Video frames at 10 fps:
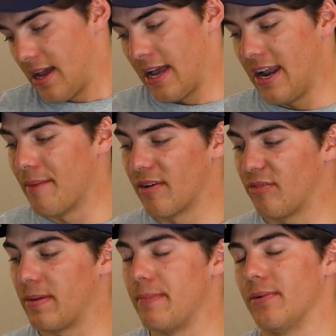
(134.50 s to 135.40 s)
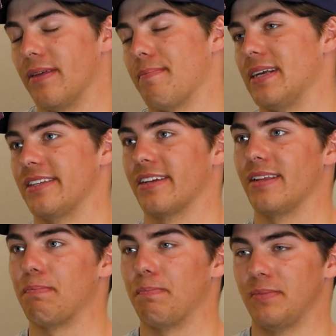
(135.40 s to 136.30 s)
a number of people that
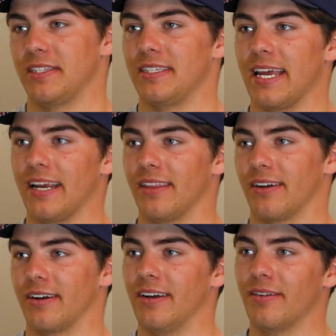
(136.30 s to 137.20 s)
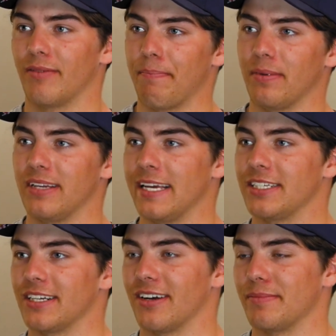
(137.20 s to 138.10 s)
basically staked their
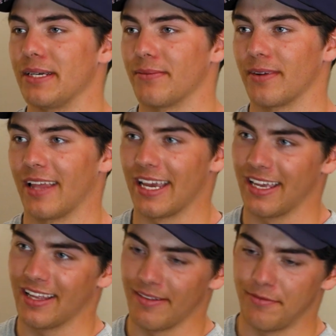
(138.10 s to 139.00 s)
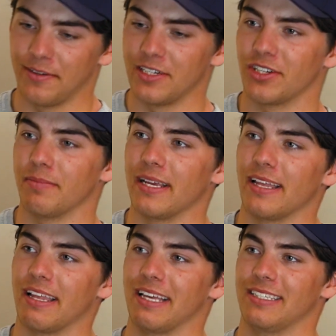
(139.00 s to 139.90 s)
reputation on me and were like, Finn should be
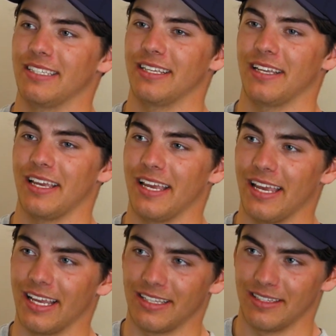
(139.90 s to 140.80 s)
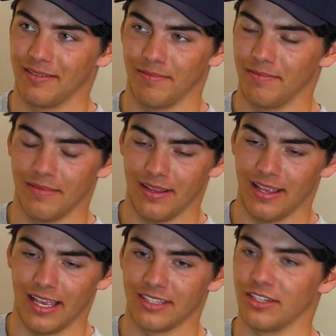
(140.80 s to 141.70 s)
in this. It's
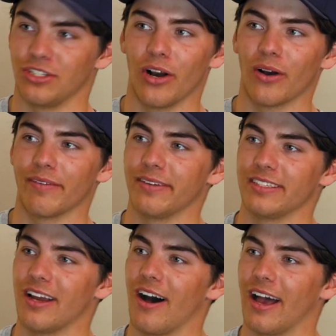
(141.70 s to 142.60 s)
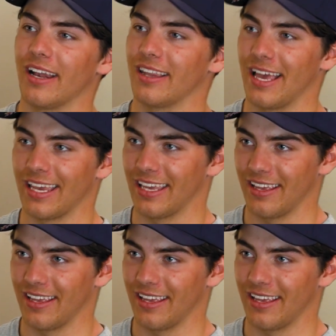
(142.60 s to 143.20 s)
a joke if he's not. We